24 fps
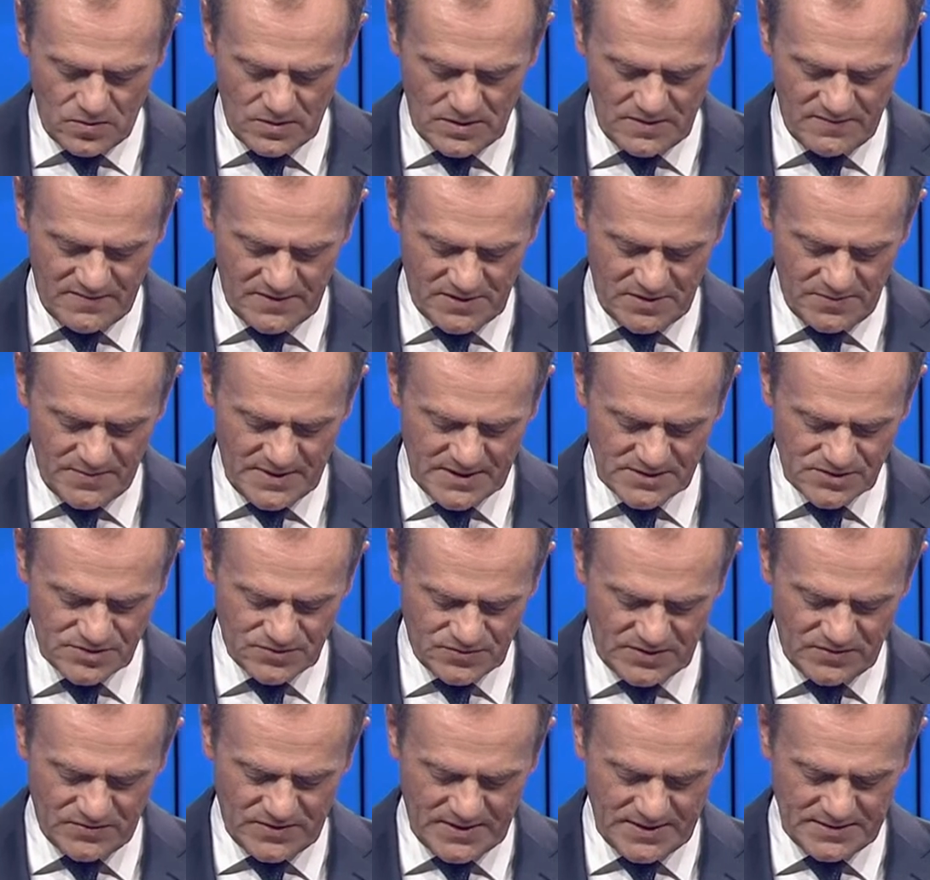We very much
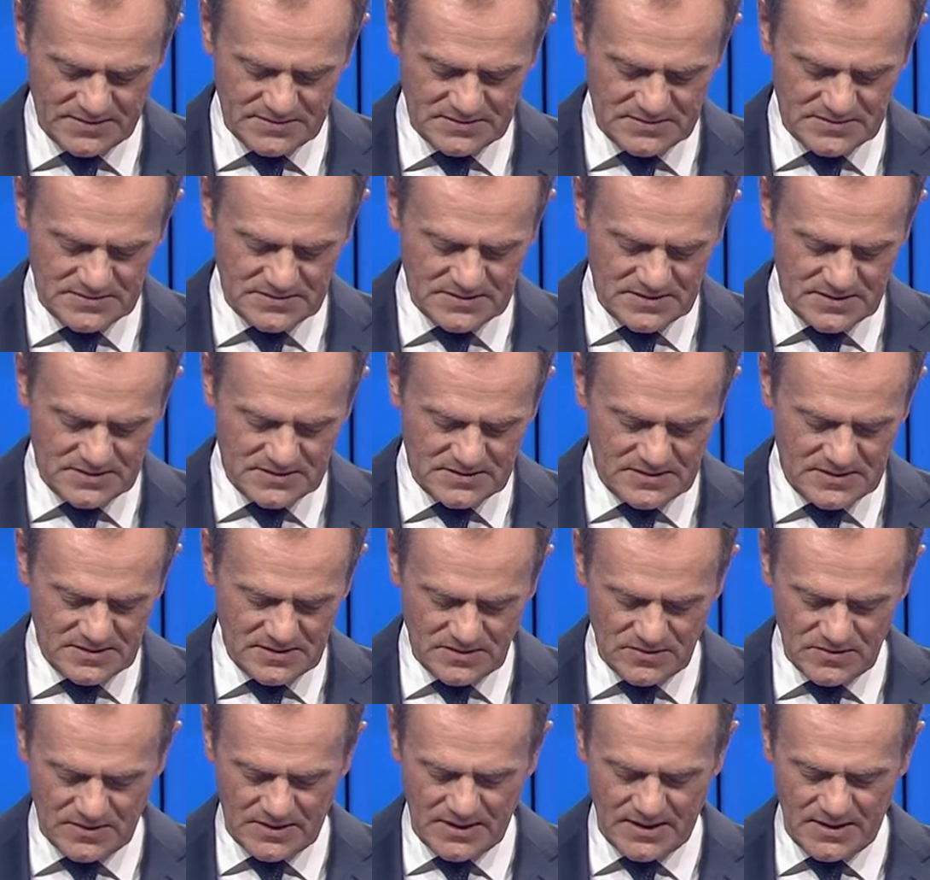regret that the